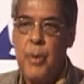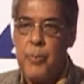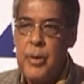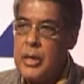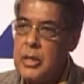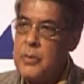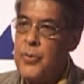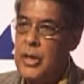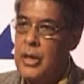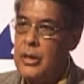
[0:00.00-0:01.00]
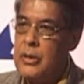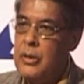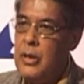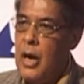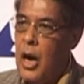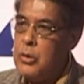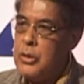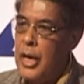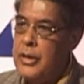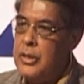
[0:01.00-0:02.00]
public sphere,
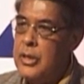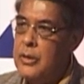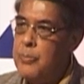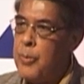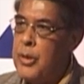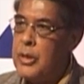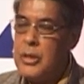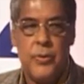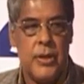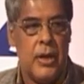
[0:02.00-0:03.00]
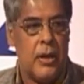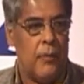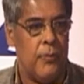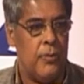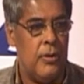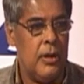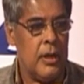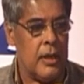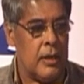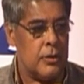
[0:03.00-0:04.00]
outside the public sphere of
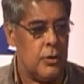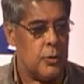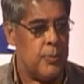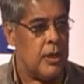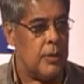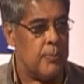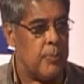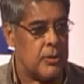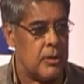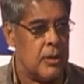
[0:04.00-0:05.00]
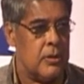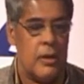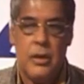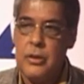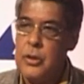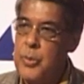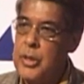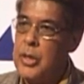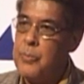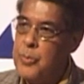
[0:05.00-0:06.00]
English speaking persons, English
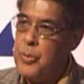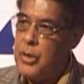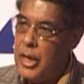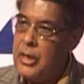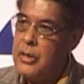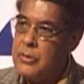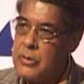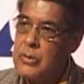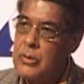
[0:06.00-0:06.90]
speaking people like us.